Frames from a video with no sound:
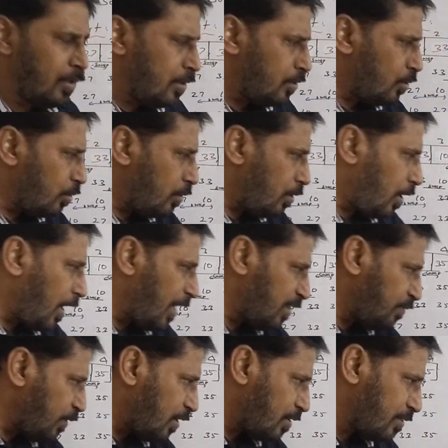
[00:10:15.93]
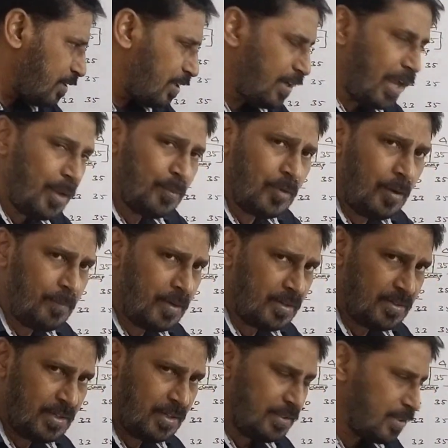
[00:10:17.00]
So as far as the time
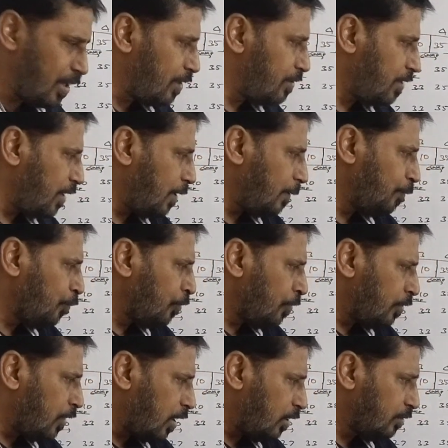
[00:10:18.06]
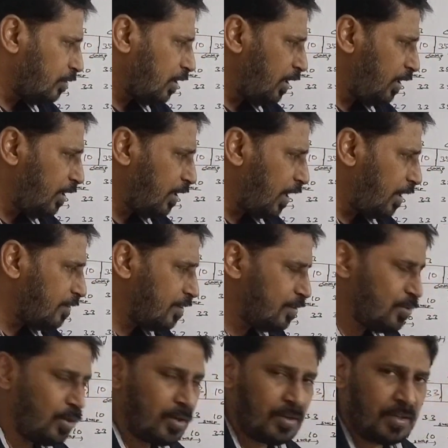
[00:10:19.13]
complexity is concerned, there are three
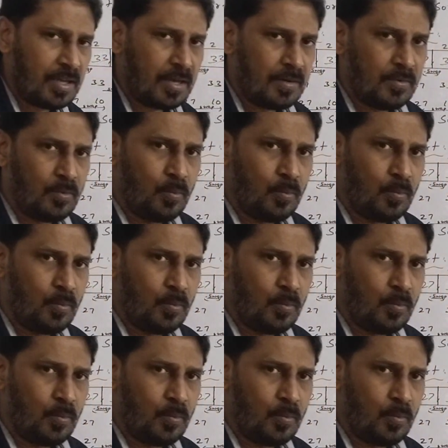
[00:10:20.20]
cases are there.